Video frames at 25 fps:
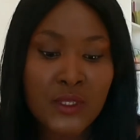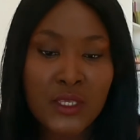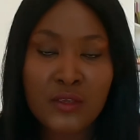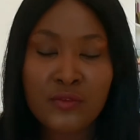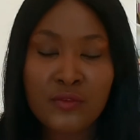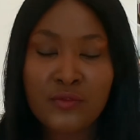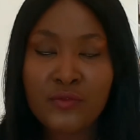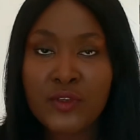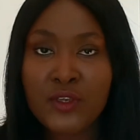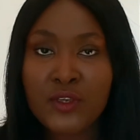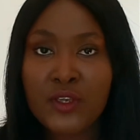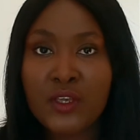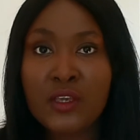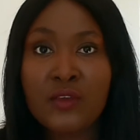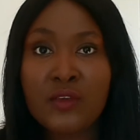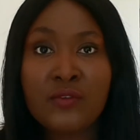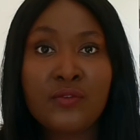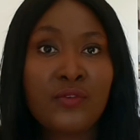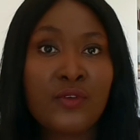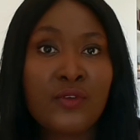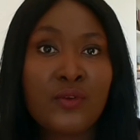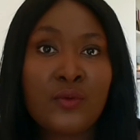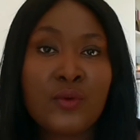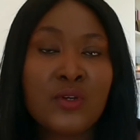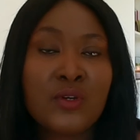
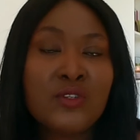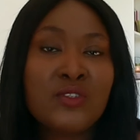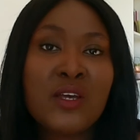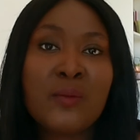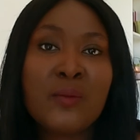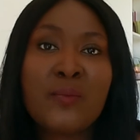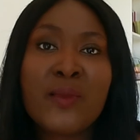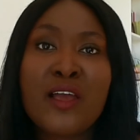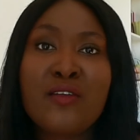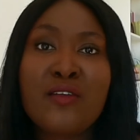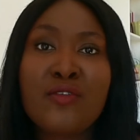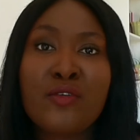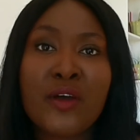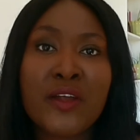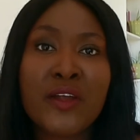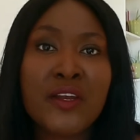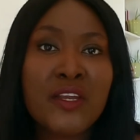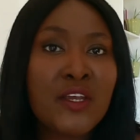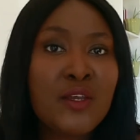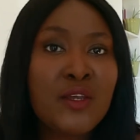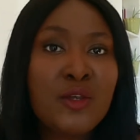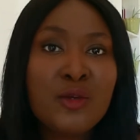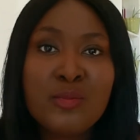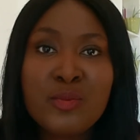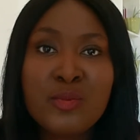If you want to apply for an
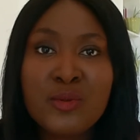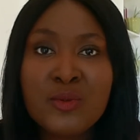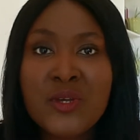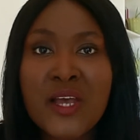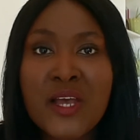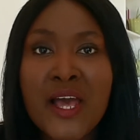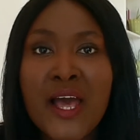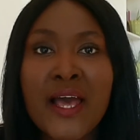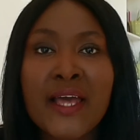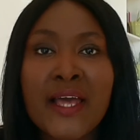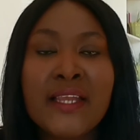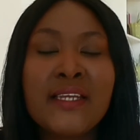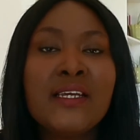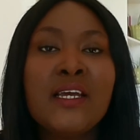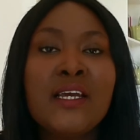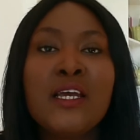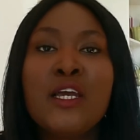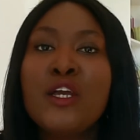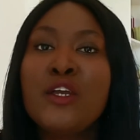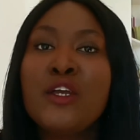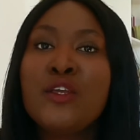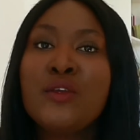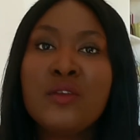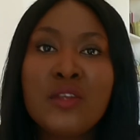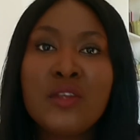EU blue card,
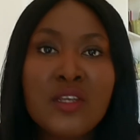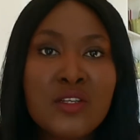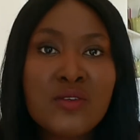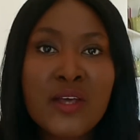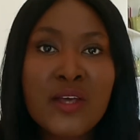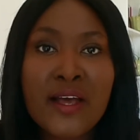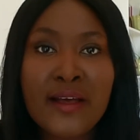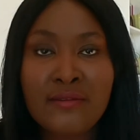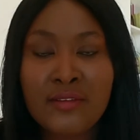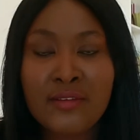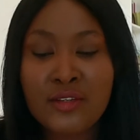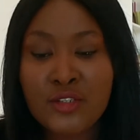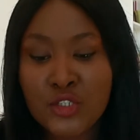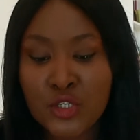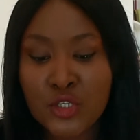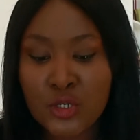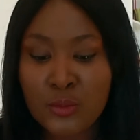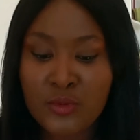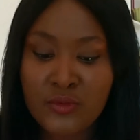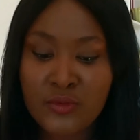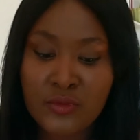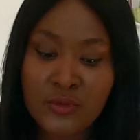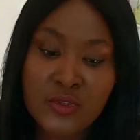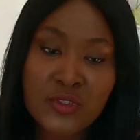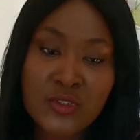you need to have a job.
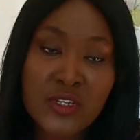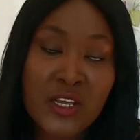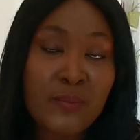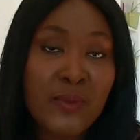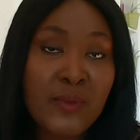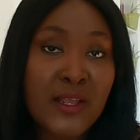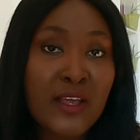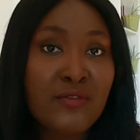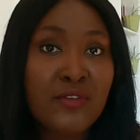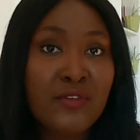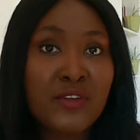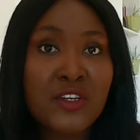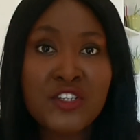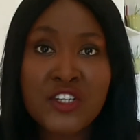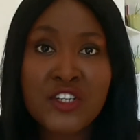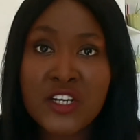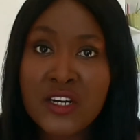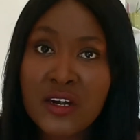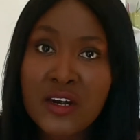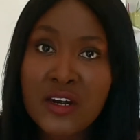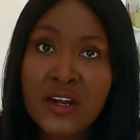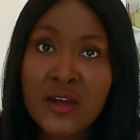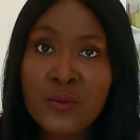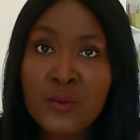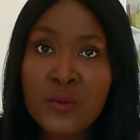If you want to apply for the
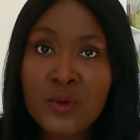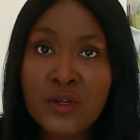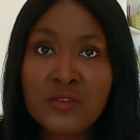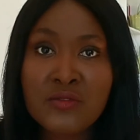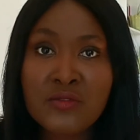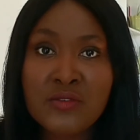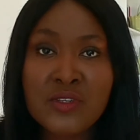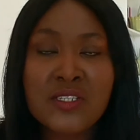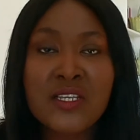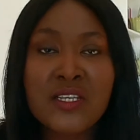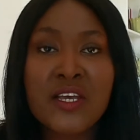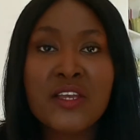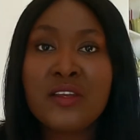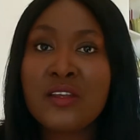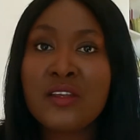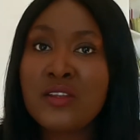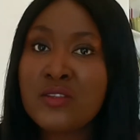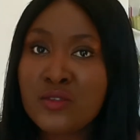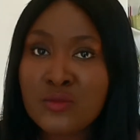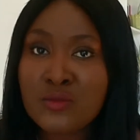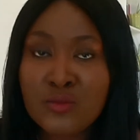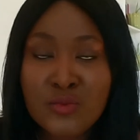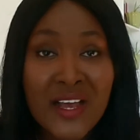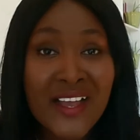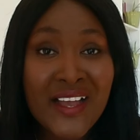general work visa, you need
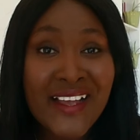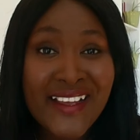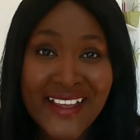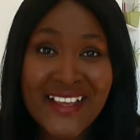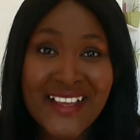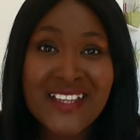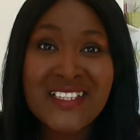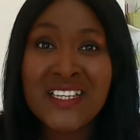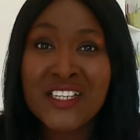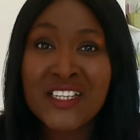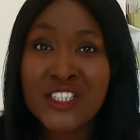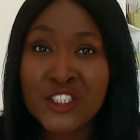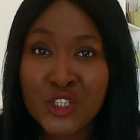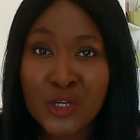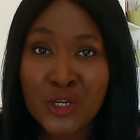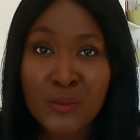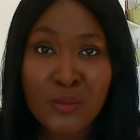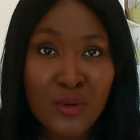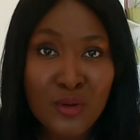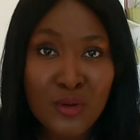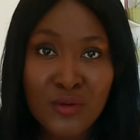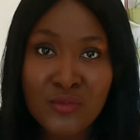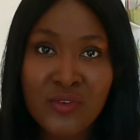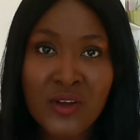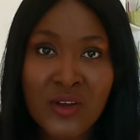to get a job
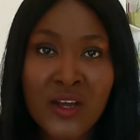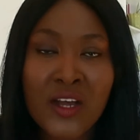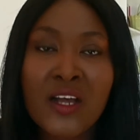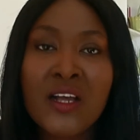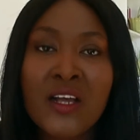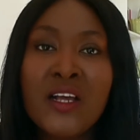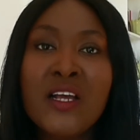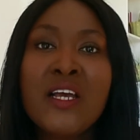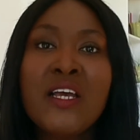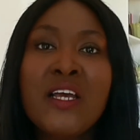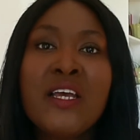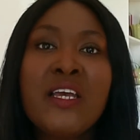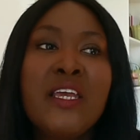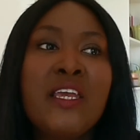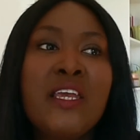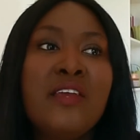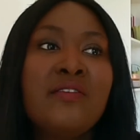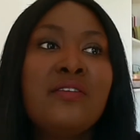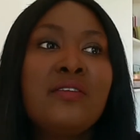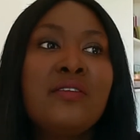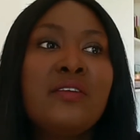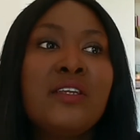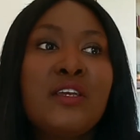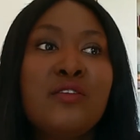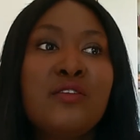offer.
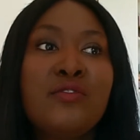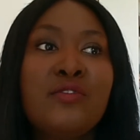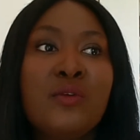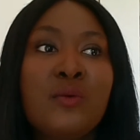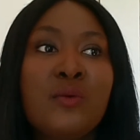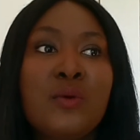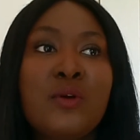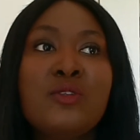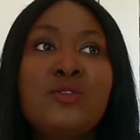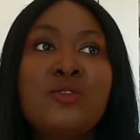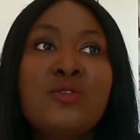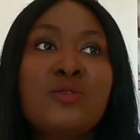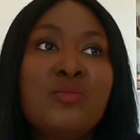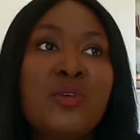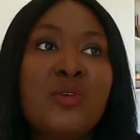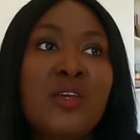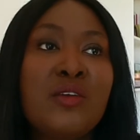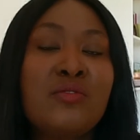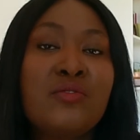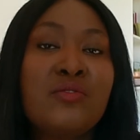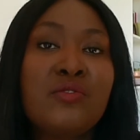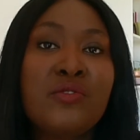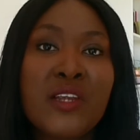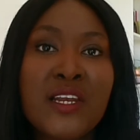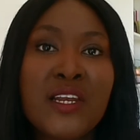Even if you want to be a
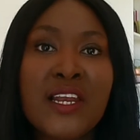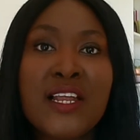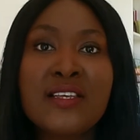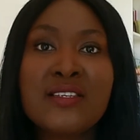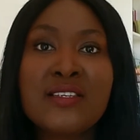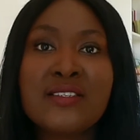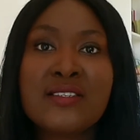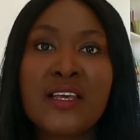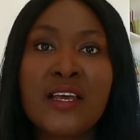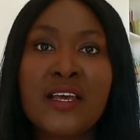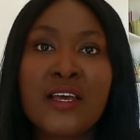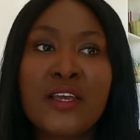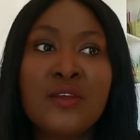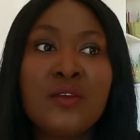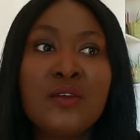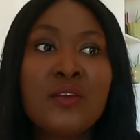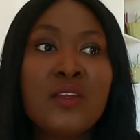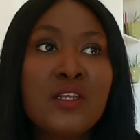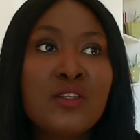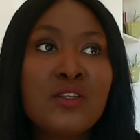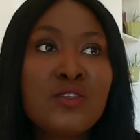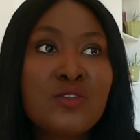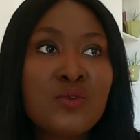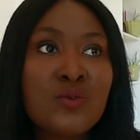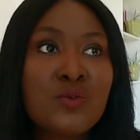freelancer, you
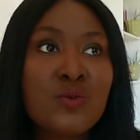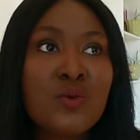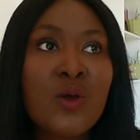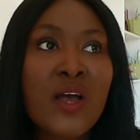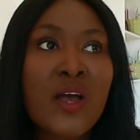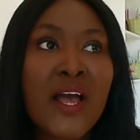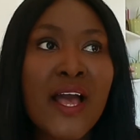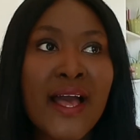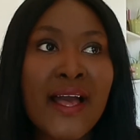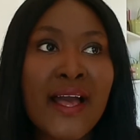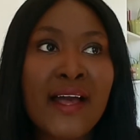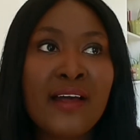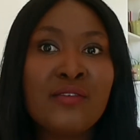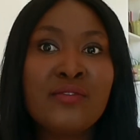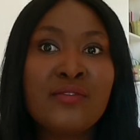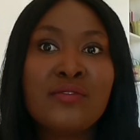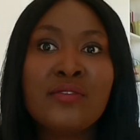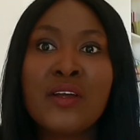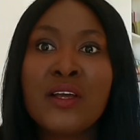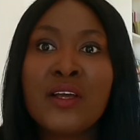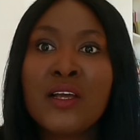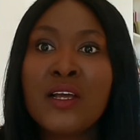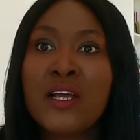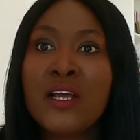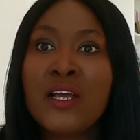need to have
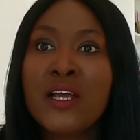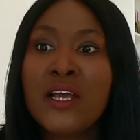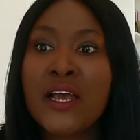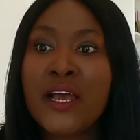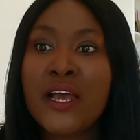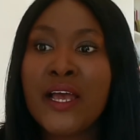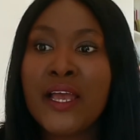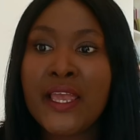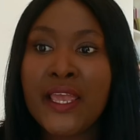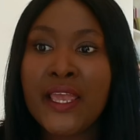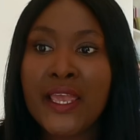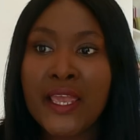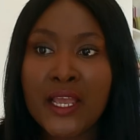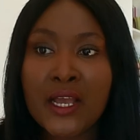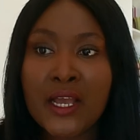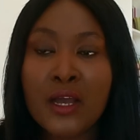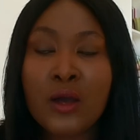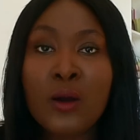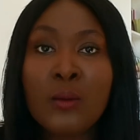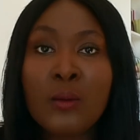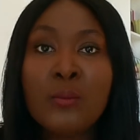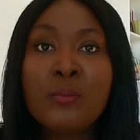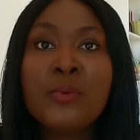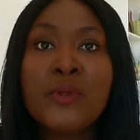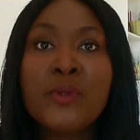a
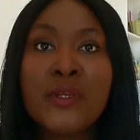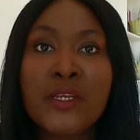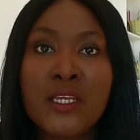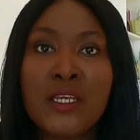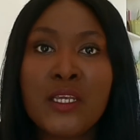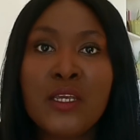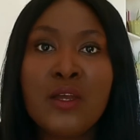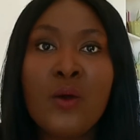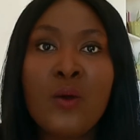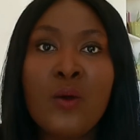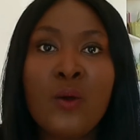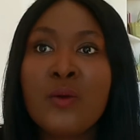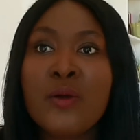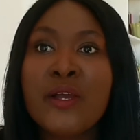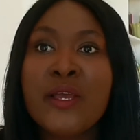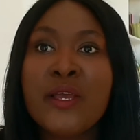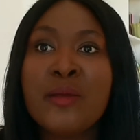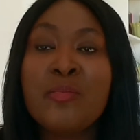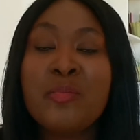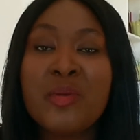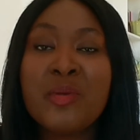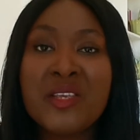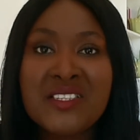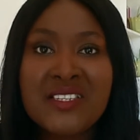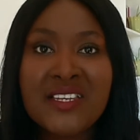company or a
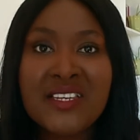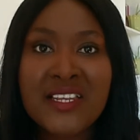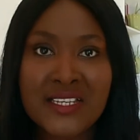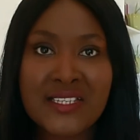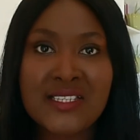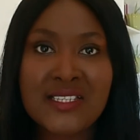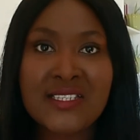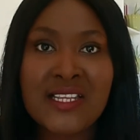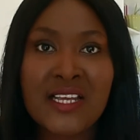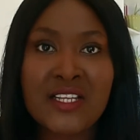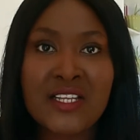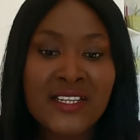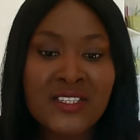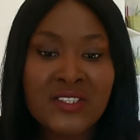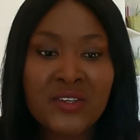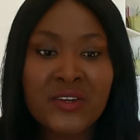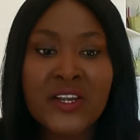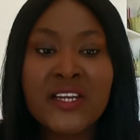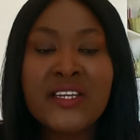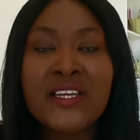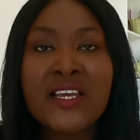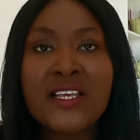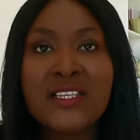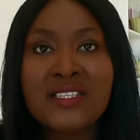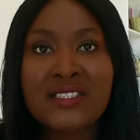business that is
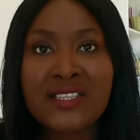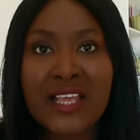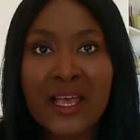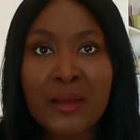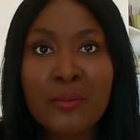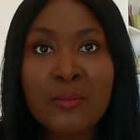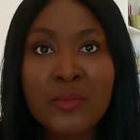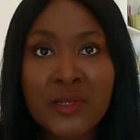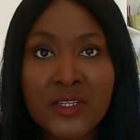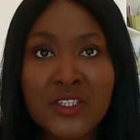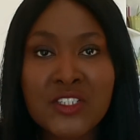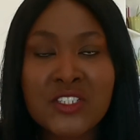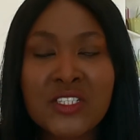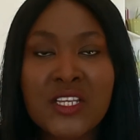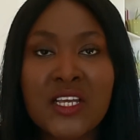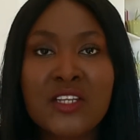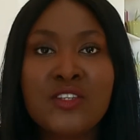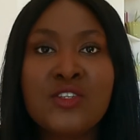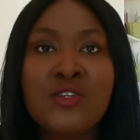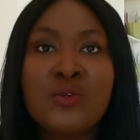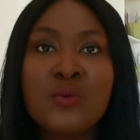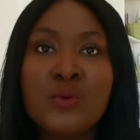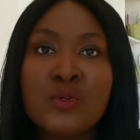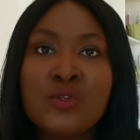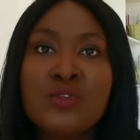already established
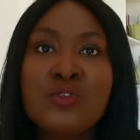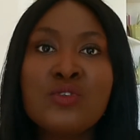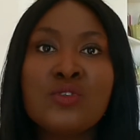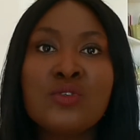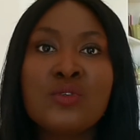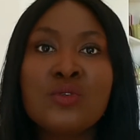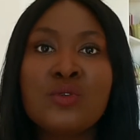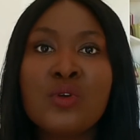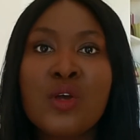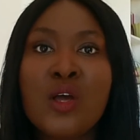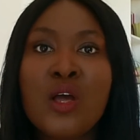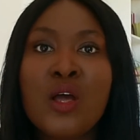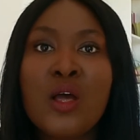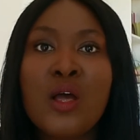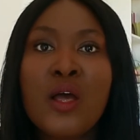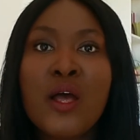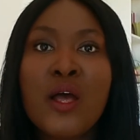that you want to